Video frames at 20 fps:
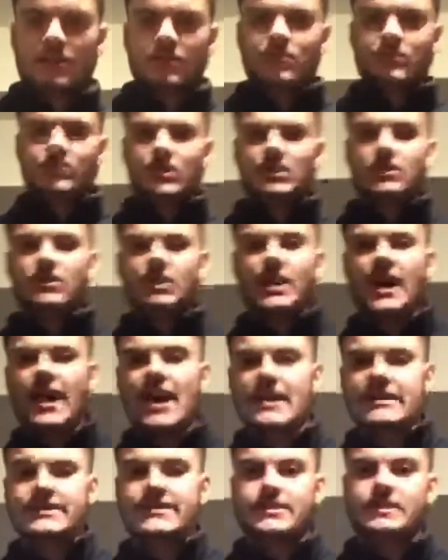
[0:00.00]
The
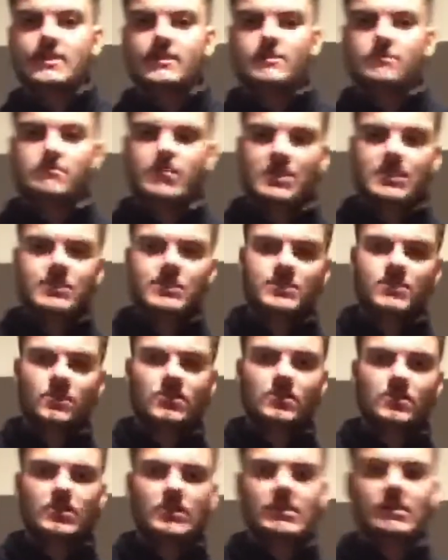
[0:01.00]
last, but
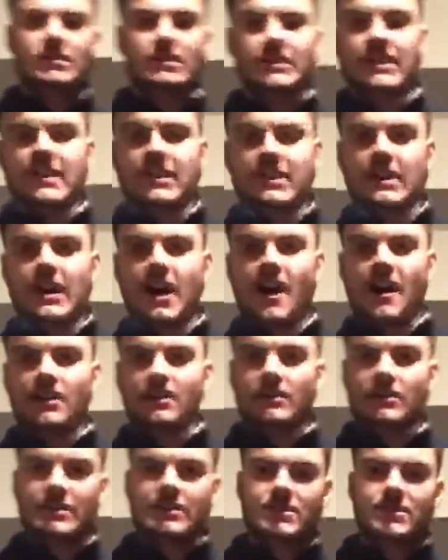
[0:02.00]
certainly not
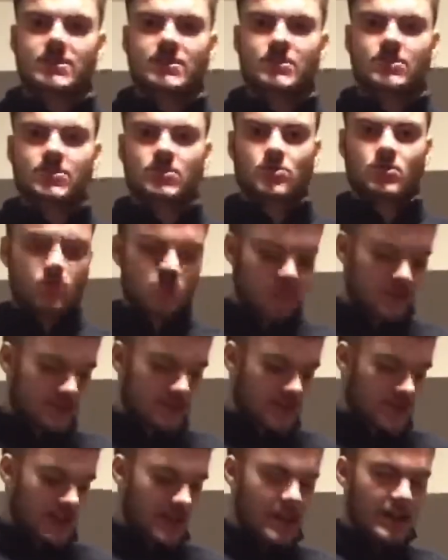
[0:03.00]
least sword
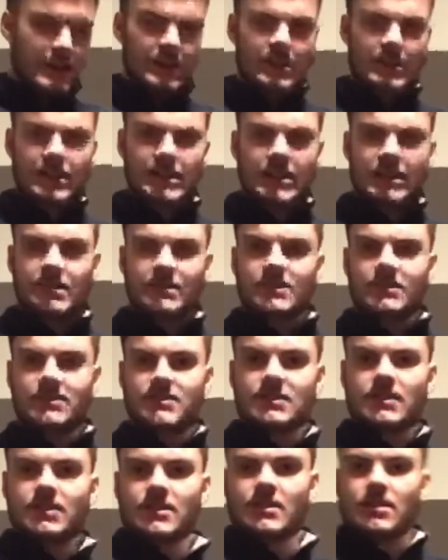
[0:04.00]
is